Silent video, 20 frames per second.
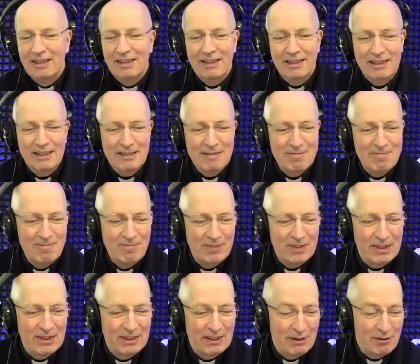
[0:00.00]

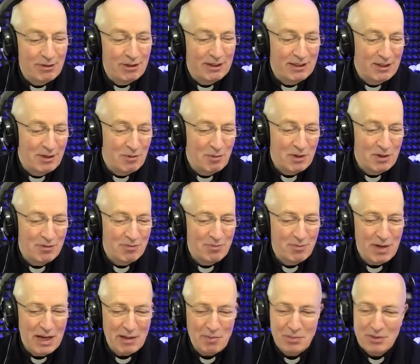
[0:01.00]
I have a number of
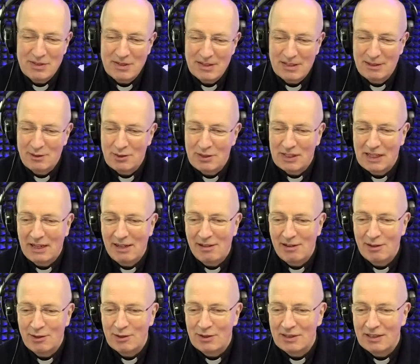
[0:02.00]
maps that I used to carry
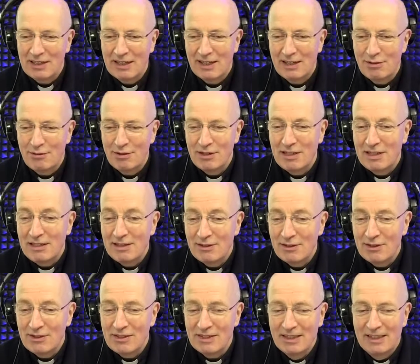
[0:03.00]
on in the car for
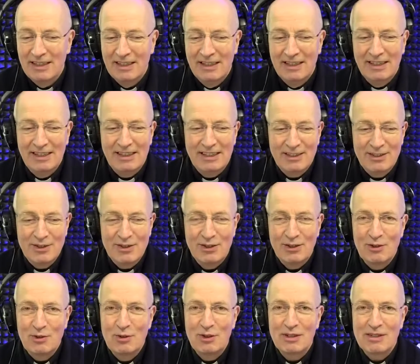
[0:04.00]
years, and sure,
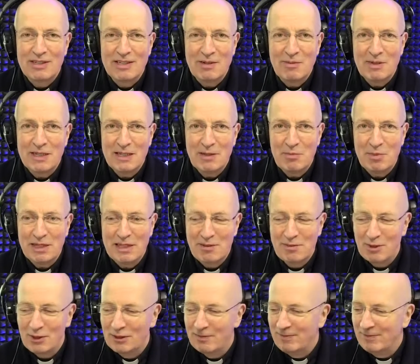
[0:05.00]
who looks at a map
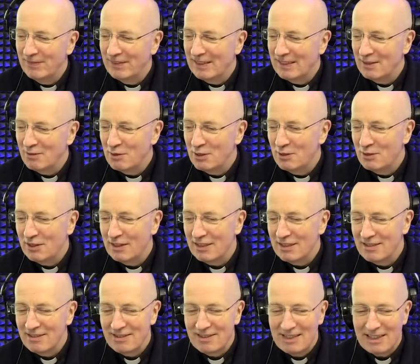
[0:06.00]
anymore? When you've got
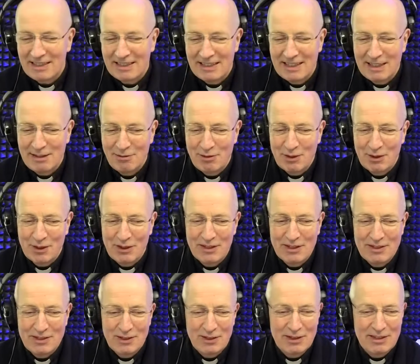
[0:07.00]
a sat nav and you've got all
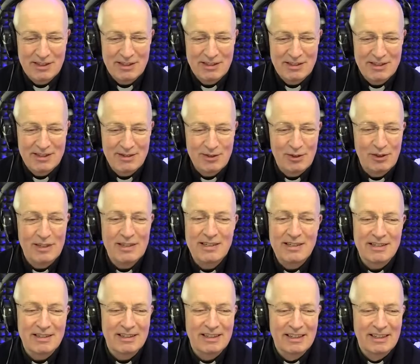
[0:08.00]
these other things, you don't need
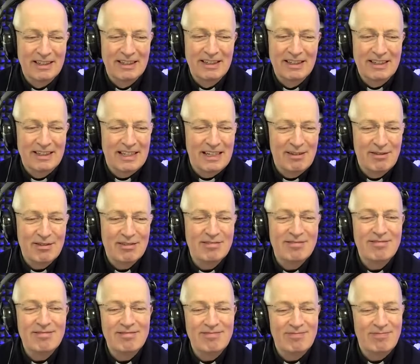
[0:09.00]
to
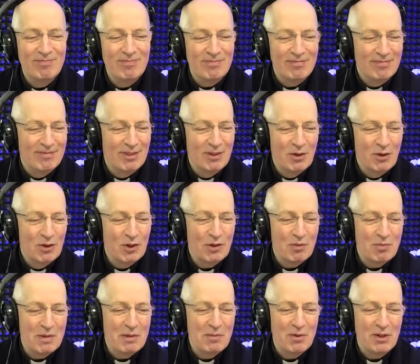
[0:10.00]
even
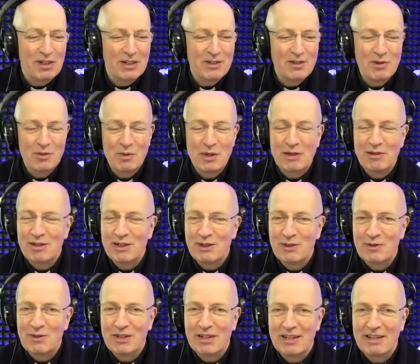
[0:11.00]
memorize your way
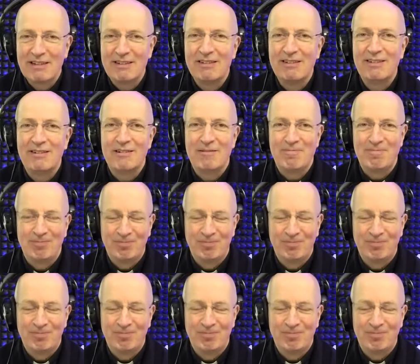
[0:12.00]
around at all.